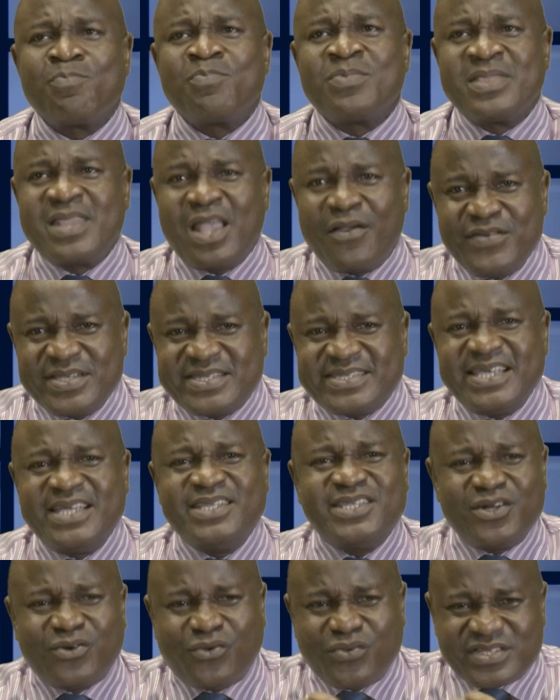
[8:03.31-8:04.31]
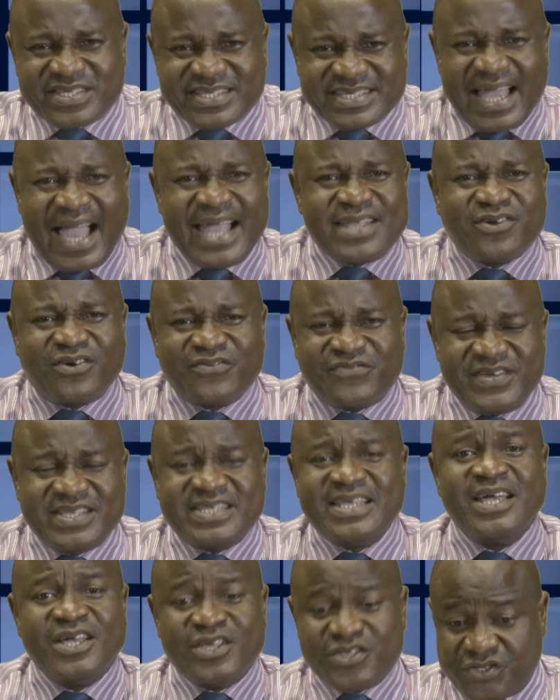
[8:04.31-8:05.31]
They will see the good side of
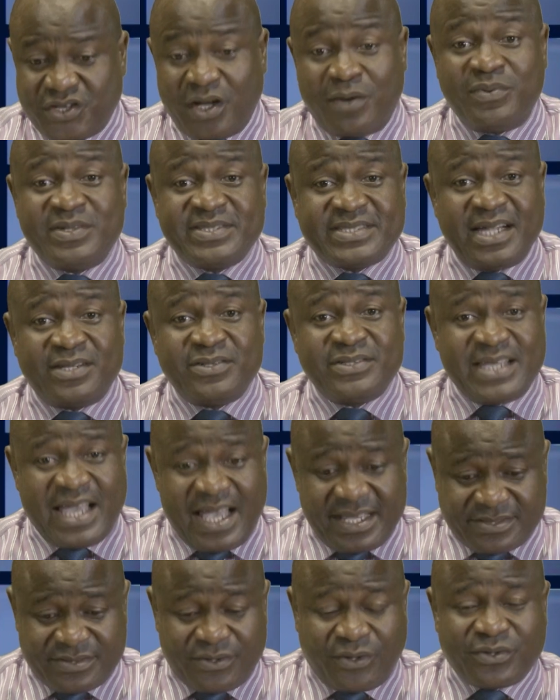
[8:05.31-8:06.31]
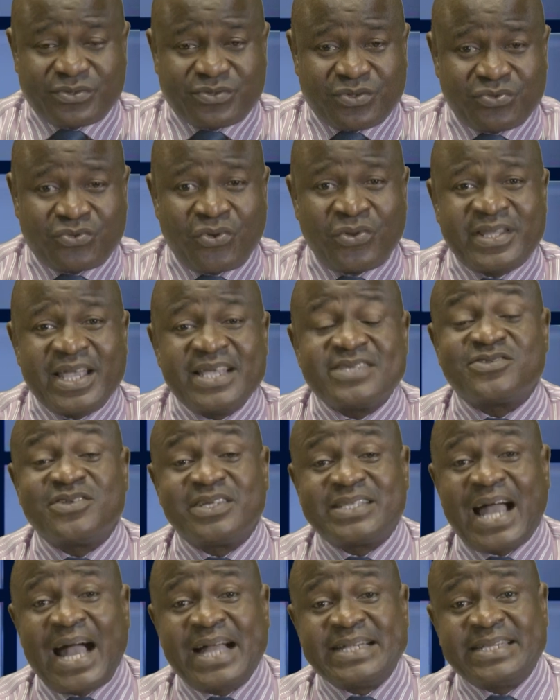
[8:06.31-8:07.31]
it. Some will tell you, yes, today is
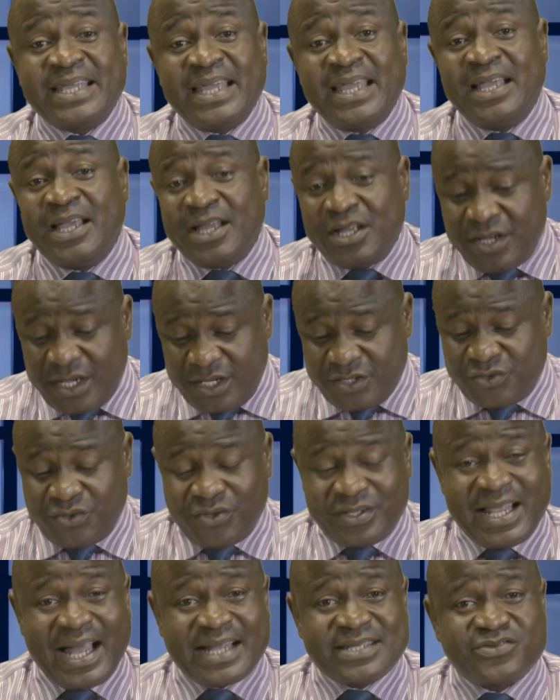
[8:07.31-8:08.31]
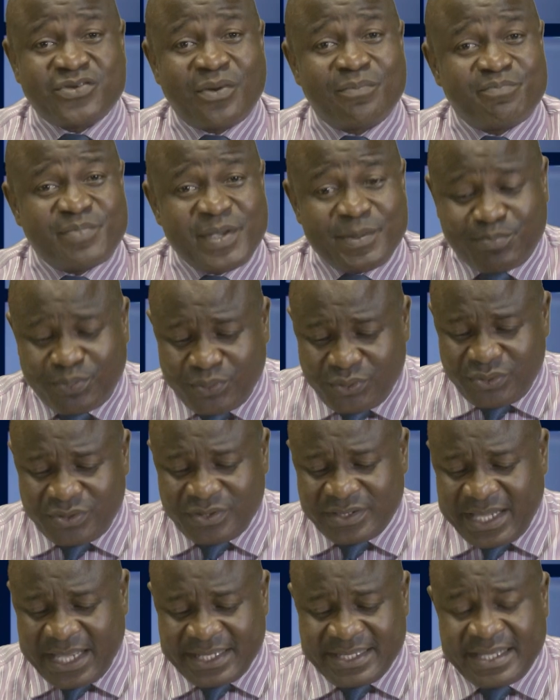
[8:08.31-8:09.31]
not our day. You know that some people,
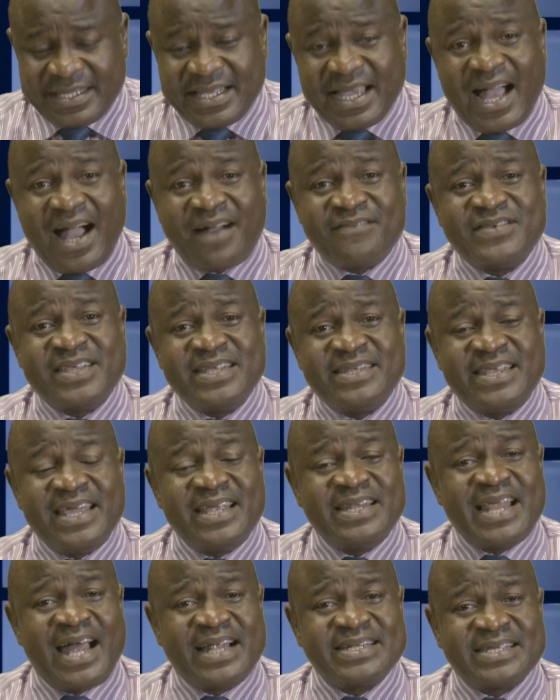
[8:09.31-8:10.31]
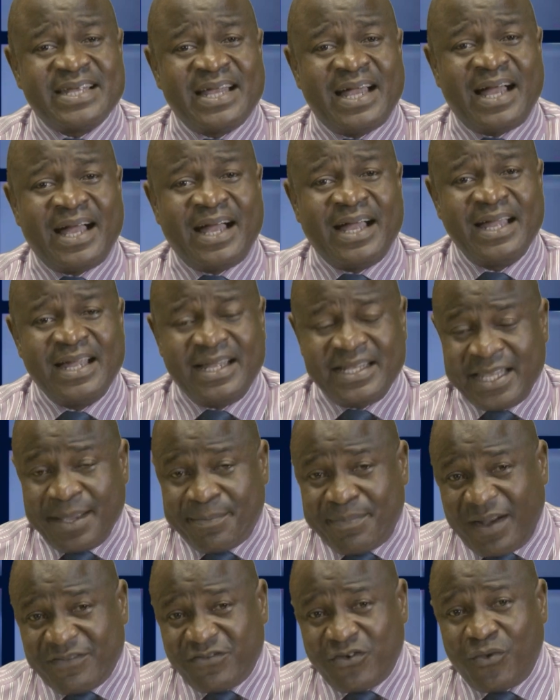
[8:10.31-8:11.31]
they have the day that they
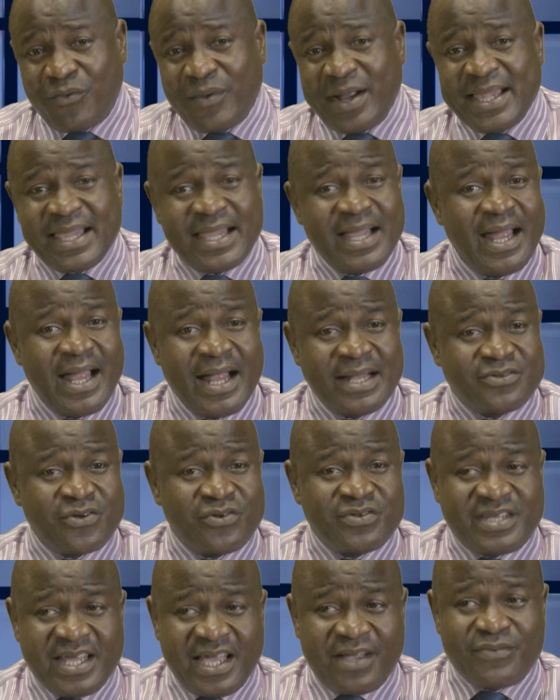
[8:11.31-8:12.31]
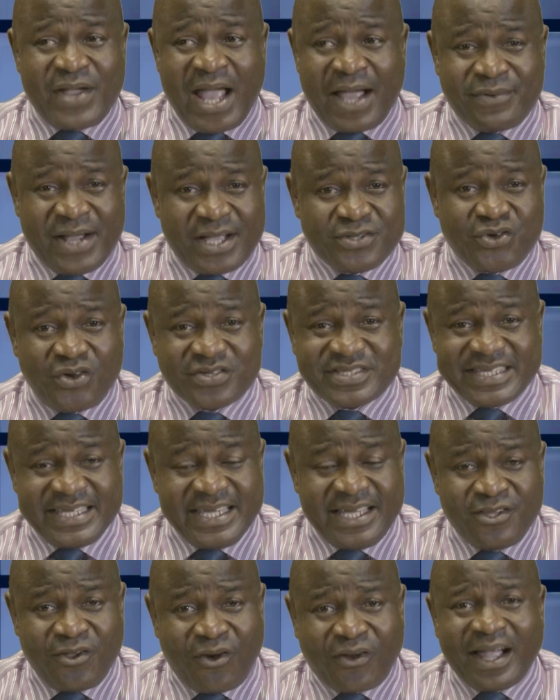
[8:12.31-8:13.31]
perform well. Today, we are just
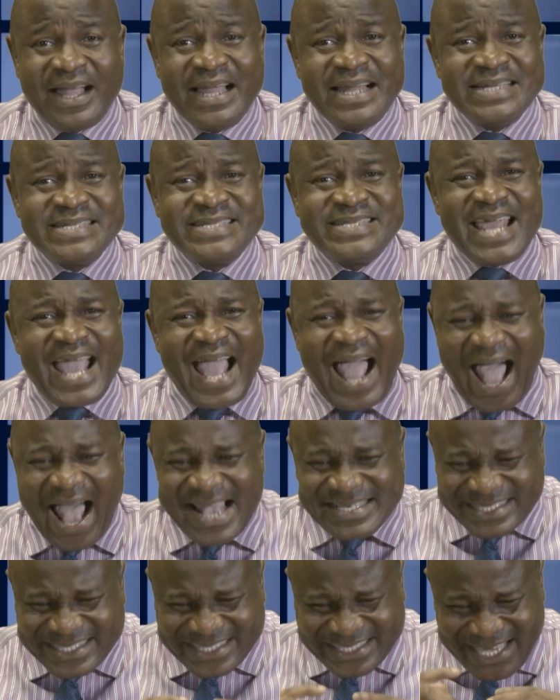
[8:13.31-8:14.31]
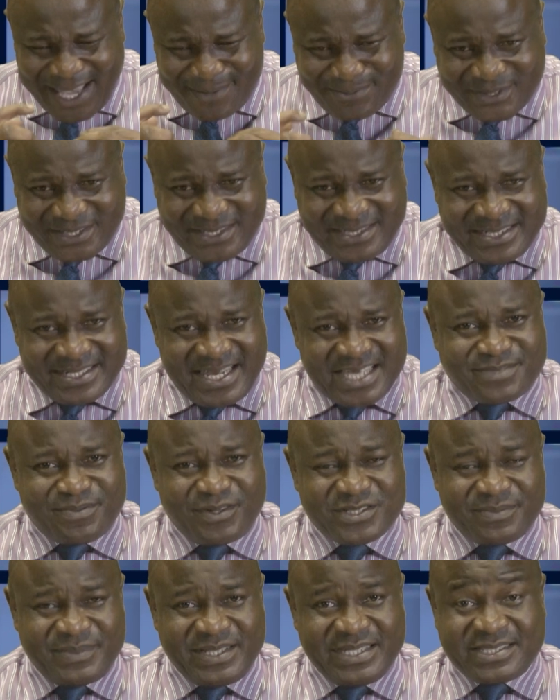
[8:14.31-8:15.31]
ill-luck. They accept the
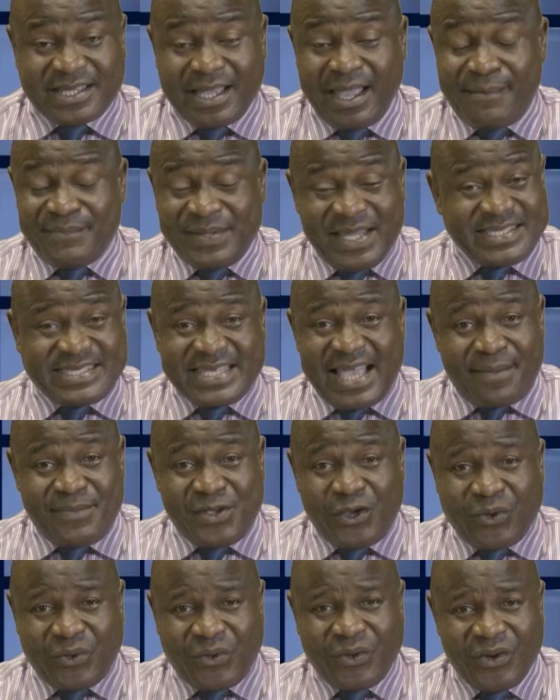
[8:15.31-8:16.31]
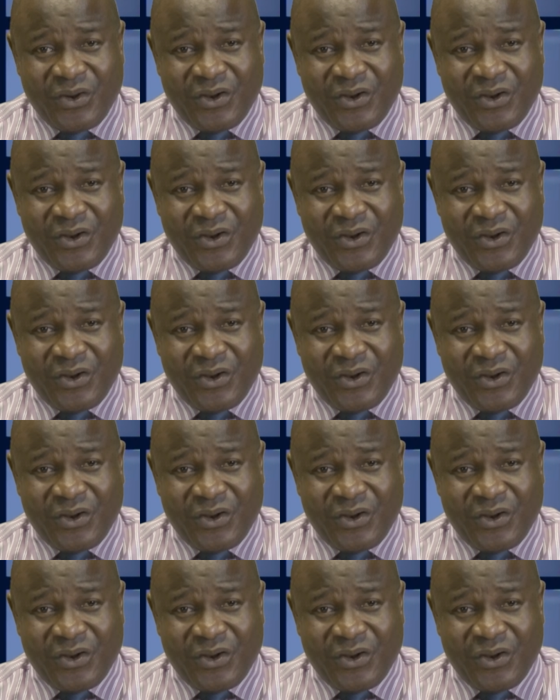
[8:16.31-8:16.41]
responsibility. Please hear me.